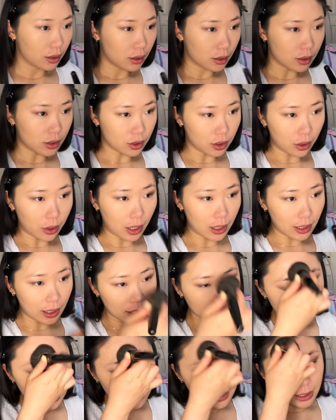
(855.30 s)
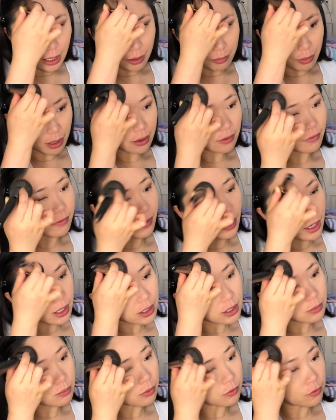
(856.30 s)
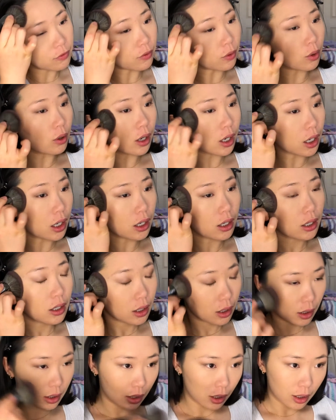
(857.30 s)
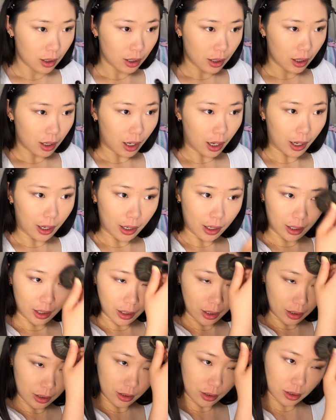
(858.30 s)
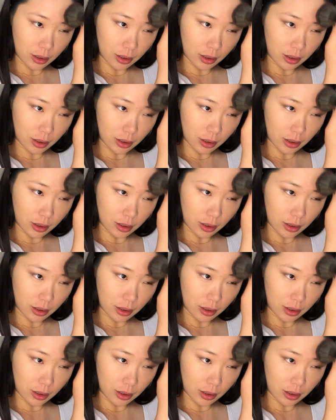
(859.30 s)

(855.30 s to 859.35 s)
So I like to set my face before I